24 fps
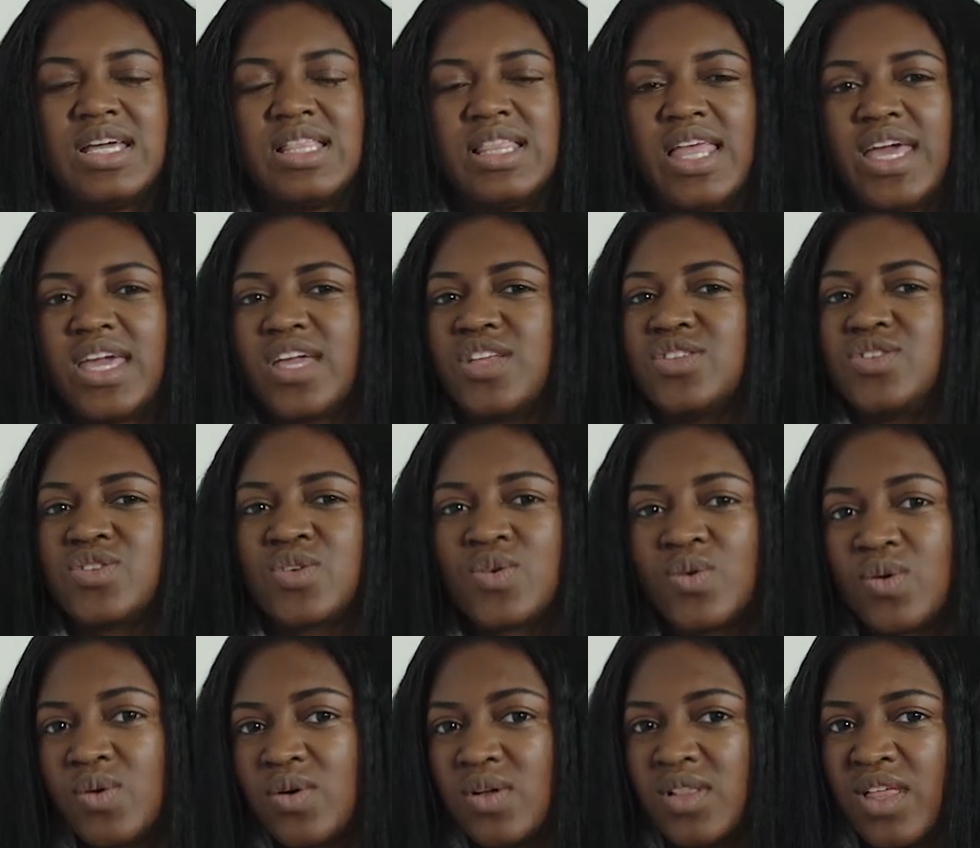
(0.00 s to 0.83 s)
Like it's
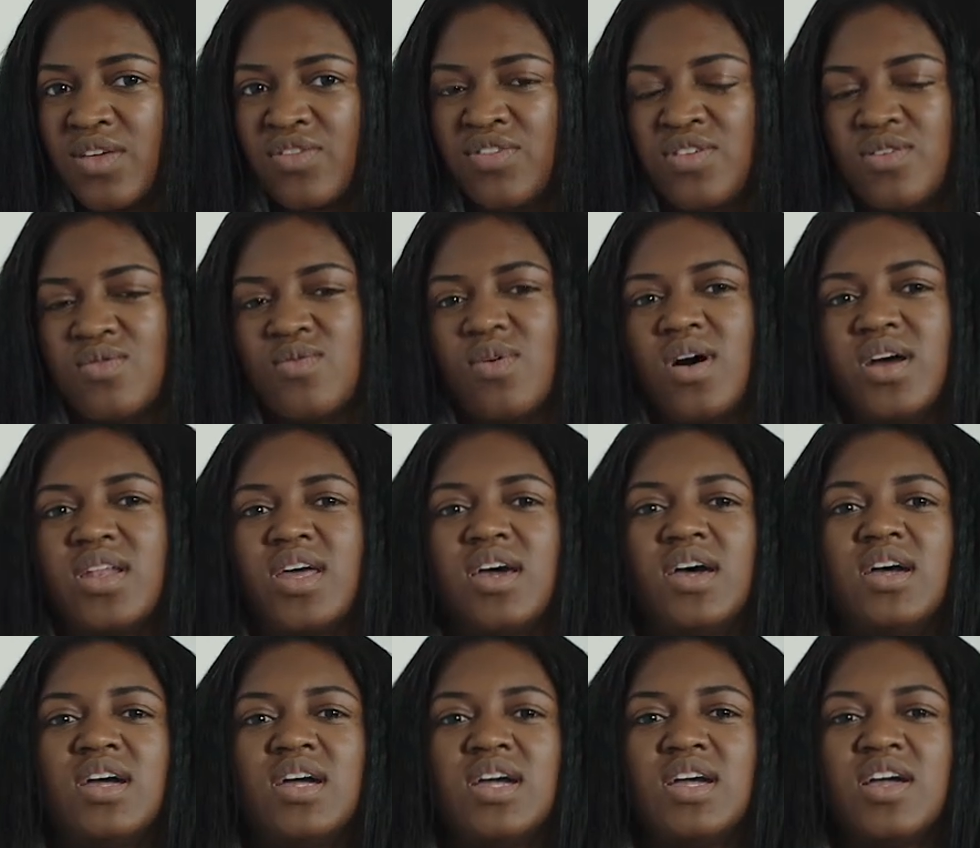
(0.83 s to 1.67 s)
cool if you want
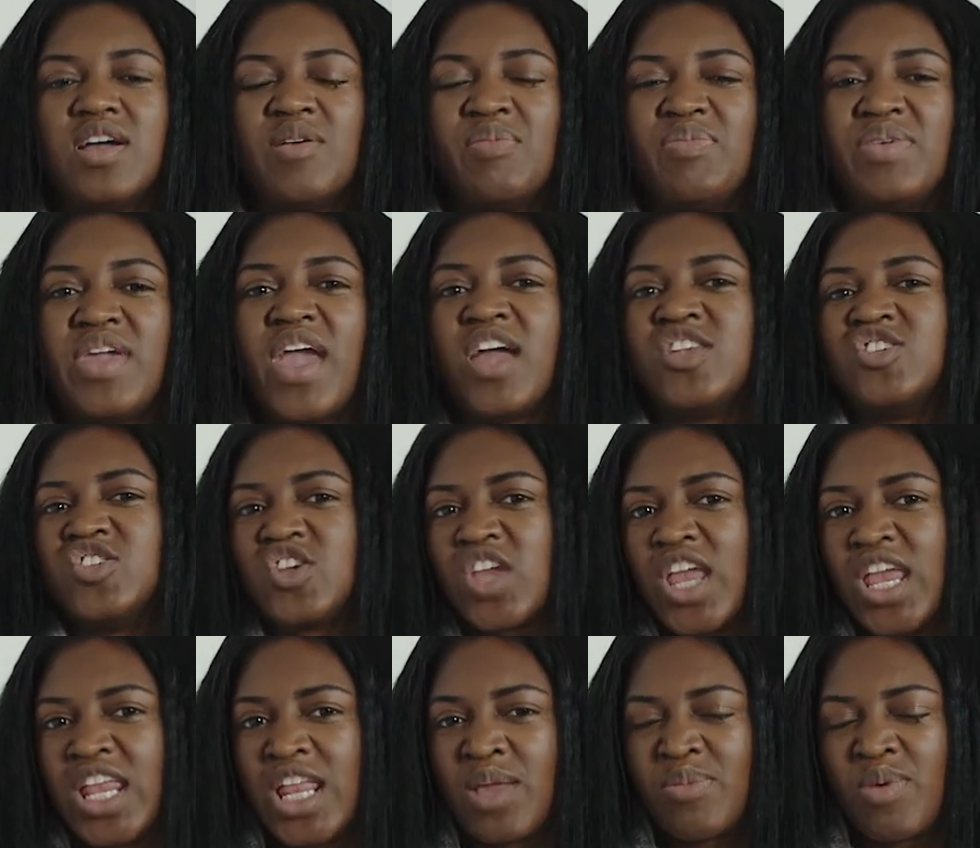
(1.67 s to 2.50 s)
to be
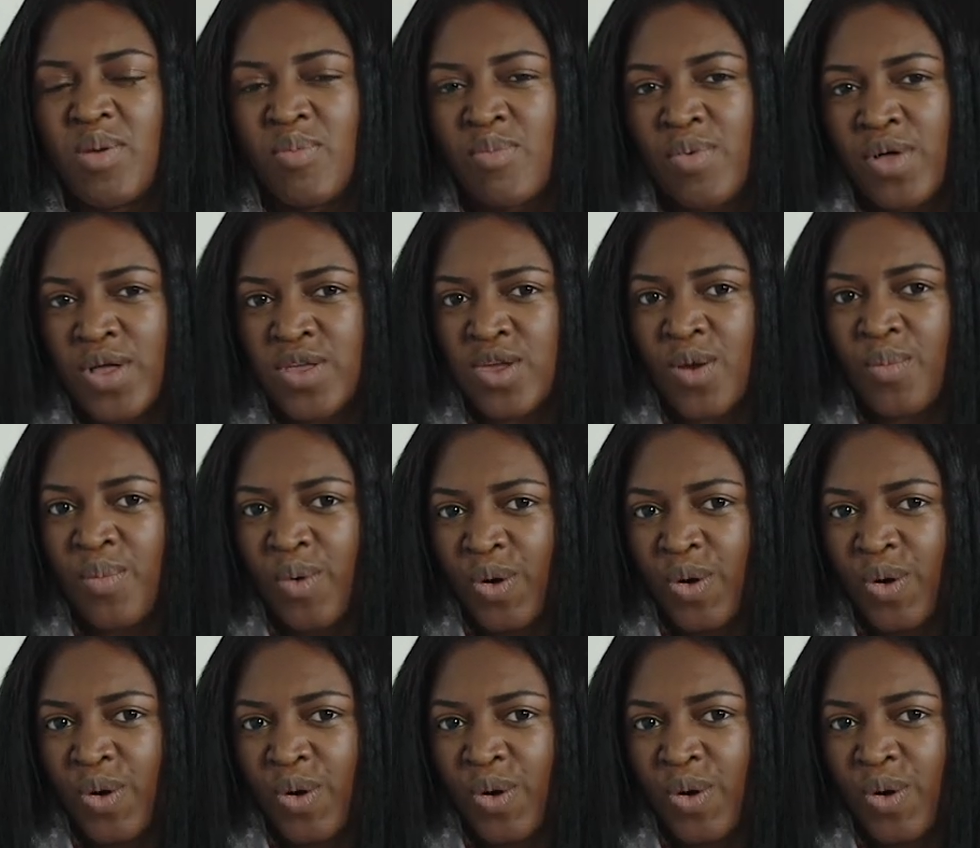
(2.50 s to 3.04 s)
educating people in your